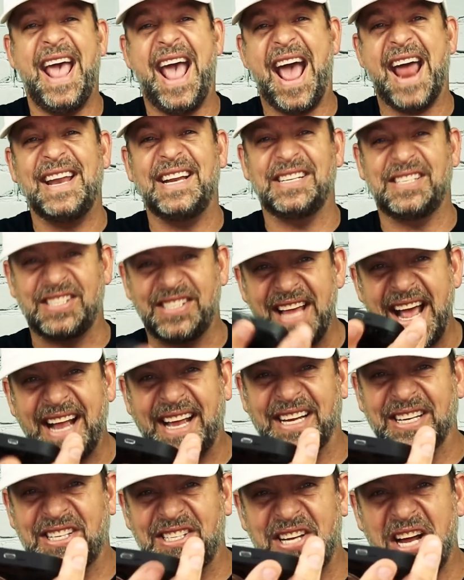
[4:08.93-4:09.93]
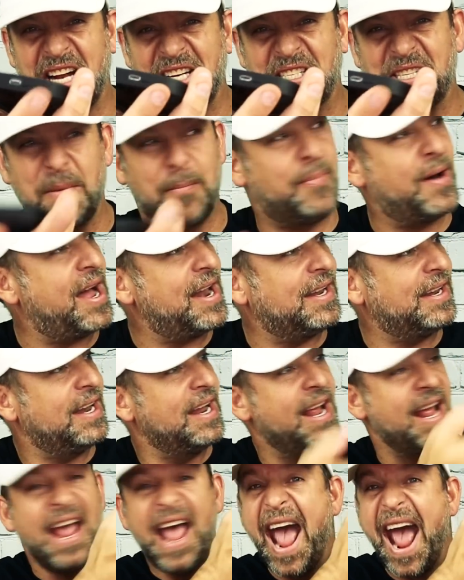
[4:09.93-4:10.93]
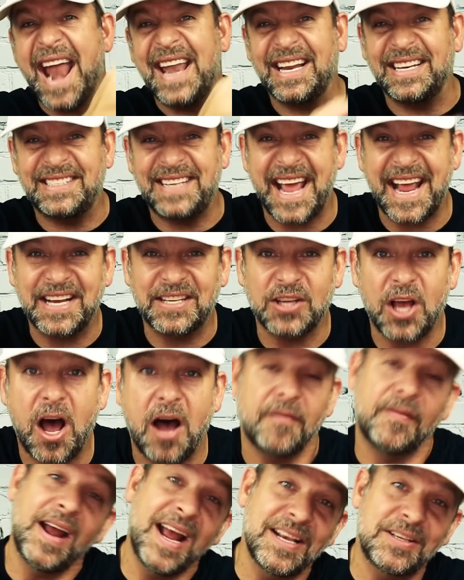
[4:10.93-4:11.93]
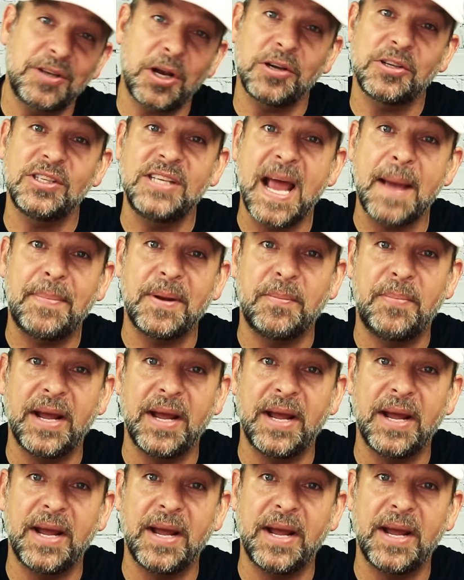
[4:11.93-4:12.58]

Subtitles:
and in seconds touch the button and it takes off and starts snapping